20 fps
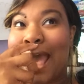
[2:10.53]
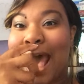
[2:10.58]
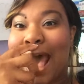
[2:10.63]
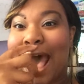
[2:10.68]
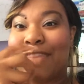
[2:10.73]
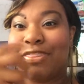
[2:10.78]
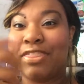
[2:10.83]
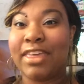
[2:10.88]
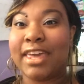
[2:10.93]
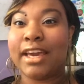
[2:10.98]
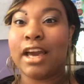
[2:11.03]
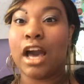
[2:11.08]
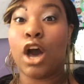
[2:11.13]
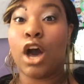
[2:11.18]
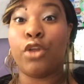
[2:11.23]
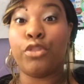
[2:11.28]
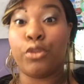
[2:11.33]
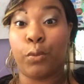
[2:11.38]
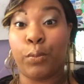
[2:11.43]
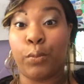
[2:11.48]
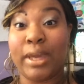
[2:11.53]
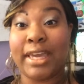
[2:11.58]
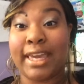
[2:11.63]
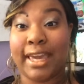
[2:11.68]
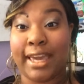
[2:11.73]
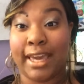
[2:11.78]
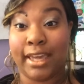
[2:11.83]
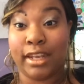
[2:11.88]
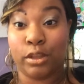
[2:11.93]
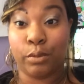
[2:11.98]
I think the
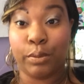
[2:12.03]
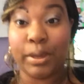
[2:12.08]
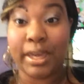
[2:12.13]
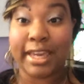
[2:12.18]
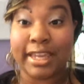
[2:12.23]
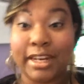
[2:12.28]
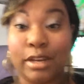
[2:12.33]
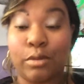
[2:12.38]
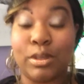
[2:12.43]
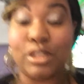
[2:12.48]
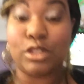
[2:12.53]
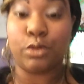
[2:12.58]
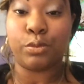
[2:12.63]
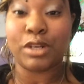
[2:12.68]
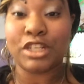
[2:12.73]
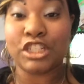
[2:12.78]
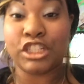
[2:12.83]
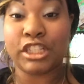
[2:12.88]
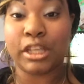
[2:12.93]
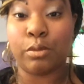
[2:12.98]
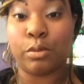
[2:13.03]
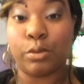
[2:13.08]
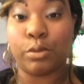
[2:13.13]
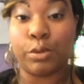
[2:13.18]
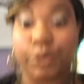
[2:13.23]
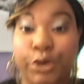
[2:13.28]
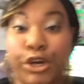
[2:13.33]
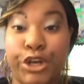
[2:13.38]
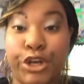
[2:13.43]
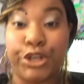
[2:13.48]
weekend. The weekend it was originally what we
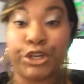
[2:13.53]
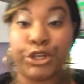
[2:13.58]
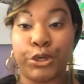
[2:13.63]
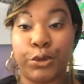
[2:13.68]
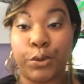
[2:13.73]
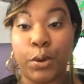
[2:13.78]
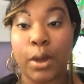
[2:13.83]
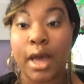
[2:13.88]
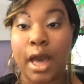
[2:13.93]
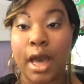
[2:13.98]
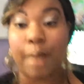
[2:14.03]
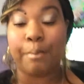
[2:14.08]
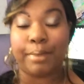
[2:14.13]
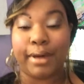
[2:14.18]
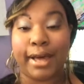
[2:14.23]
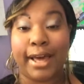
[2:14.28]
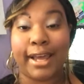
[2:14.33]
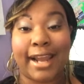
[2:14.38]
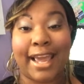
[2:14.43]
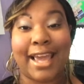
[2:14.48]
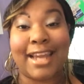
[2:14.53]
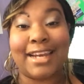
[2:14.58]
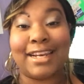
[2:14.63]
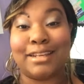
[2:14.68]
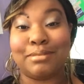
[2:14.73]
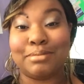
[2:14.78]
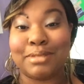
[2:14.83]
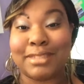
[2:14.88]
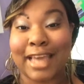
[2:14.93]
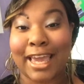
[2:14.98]
were going to do, but ended
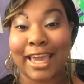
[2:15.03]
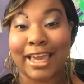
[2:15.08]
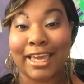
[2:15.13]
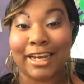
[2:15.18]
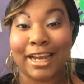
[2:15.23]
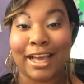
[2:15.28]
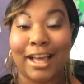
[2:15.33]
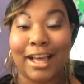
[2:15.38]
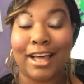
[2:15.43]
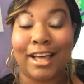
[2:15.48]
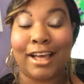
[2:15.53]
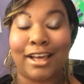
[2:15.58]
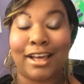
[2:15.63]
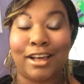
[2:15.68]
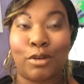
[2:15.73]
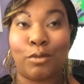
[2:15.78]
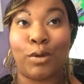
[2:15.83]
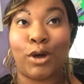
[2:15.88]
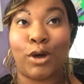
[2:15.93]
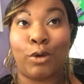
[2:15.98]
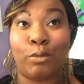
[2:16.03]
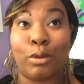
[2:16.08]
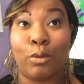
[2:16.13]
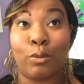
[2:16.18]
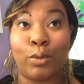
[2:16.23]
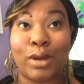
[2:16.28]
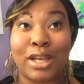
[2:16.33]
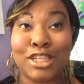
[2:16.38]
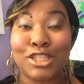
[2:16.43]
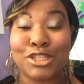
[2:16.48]
up staying, we
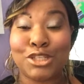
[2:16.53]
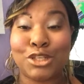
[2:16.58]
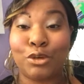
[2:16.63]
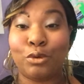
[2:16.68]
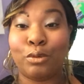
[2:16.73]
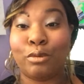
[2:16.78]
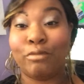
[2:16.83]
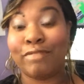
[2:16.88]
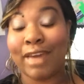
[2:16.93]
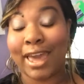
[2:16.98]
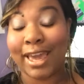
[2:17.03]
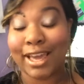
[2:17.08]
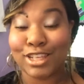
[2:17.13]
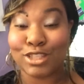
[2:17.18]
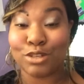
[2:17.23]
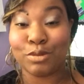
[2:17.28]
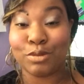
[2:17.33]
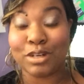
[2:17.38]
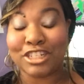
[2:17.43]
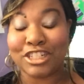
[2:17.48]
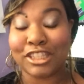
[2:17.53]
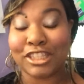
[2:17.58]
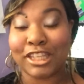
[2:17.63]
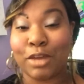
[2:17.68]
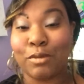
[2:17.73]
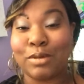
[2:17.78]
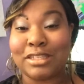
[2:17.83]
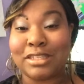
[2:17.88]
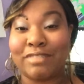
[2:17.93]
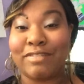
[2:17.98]
went to Vegas
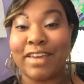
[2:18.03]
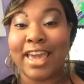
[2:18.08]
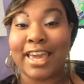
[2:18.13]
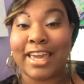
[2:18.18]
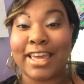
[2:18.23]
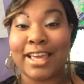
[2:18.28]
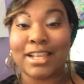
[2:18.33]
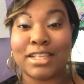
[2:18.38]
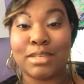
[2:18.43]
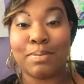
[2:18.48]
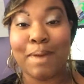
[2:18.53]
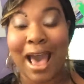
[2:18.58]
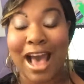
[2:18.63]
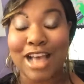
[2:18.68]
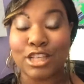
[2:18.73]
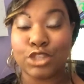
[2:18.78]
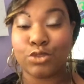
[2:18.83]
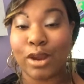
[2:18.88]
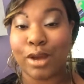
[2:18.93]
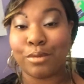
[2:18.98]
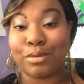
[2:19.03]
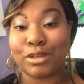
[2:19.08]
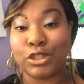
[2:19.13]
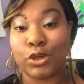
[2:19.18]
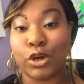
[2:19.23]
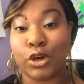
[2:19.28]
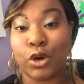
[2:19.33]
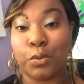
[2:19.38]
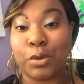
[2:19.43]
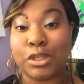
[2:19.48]
originally, went to Vegas, passed through
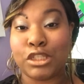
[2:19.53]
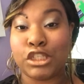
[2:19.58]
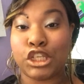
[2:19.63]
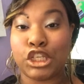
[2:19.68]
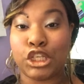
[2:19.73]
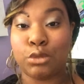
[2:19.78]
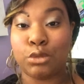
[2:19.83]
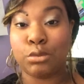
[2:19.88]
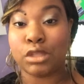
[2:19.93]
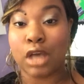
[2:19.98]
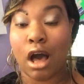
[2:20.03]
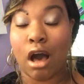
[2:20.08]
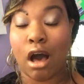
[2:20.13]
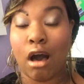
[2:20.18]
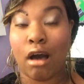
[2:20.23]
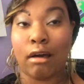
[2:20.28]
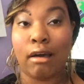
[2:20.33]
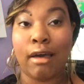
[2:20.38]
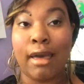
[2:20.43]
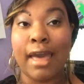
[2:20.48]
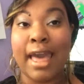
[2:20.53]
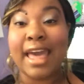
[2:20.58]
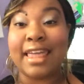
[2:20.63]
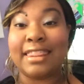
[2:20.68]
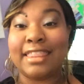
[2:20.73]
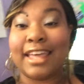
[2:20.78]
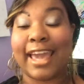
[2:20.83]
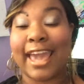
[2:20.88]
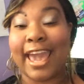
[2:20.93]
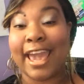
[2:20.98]
Arizona, went to Utah,
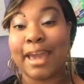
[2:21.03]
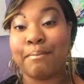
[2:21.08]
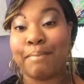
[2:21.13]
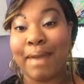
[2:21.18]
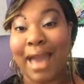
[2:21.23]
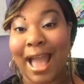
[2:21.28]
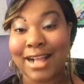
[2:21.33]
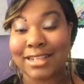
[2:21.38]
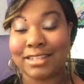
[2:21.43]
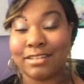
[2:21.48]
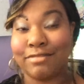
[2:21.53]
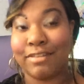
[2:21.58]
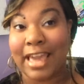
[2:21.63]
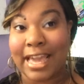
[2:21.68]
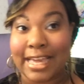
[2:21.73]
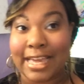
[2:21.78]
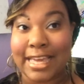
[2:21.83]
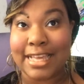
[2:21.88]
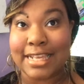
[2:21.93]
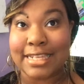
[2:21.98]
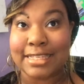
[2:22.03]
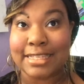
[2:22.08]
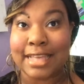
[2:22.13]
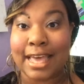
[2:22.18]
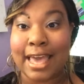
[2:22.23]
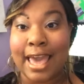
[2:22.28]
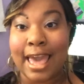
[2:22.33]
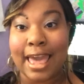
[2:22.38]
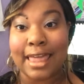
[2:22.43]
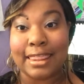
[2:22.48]
then came back to Vegas,
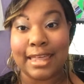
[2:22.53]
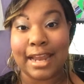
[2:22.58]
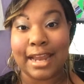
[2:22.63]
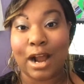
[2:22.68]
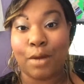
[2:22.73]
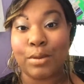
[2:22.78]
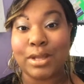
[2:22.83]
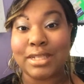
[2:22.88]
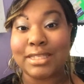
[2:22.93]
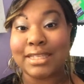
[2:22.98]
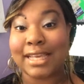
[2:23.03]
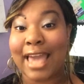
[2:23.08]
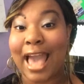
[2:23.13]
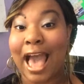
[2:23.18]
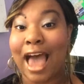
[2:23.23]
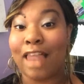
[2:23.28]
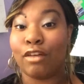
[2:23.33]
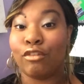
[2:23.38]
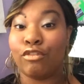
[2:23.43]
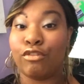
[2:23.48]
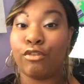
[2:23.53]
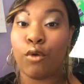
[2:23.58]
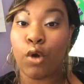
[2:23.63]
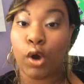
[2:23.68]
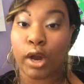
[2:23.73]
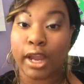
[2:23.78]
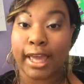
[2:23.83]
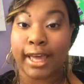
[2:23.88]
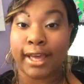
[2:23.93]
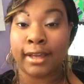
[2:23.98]
then I went to
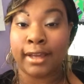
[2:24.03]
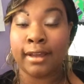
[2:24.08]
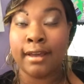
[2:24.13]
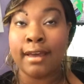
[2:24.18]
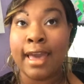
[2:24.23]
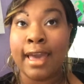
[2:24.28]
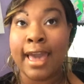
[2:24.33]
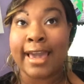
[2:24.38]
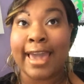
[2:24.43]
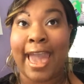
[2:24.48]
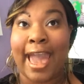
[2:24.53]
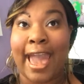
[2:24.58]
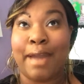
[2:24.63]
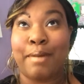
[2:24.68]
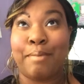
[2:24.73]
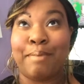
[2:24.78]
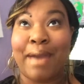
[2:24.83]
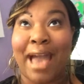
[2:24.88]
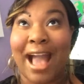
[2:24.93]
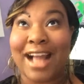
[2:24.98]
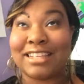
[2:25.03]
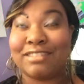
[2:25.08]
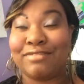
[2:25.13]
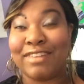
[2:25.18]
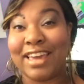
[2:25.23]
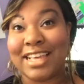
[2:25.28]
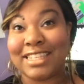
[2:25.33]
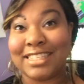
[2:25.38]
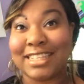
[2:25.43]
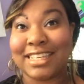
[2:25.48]
California, came back to
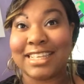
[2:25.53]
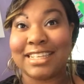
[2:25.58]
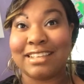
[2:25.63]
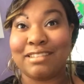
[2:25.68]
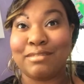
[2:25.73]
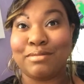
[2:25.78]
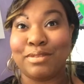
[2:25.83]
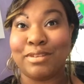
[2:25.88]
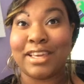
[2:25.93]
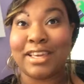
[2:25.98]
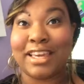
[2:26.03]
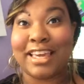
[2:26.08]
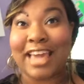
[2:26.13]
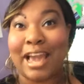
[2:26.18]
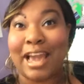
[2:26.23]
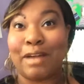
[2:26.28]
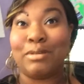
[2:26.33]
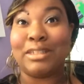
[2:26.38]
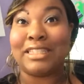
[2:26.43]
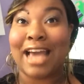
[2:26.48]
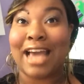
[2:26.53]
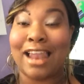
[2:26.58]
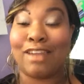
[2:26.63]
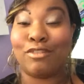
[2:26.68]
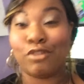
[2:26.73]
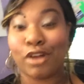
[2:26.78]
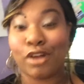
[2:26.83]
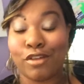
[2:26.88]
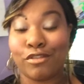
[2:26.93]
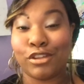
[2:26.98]
Vegas, went to
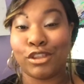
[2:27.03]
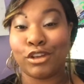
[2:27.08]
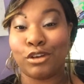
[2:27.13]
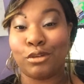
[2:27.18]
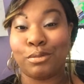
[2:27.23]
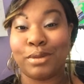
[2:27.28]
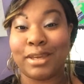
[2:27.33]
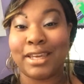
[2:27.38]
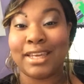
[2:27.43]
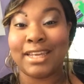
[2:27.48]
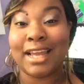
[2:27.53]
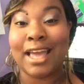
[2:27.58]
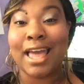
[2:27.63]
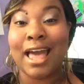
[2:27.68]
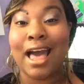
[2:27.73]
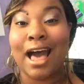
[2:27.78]
California for a little bit,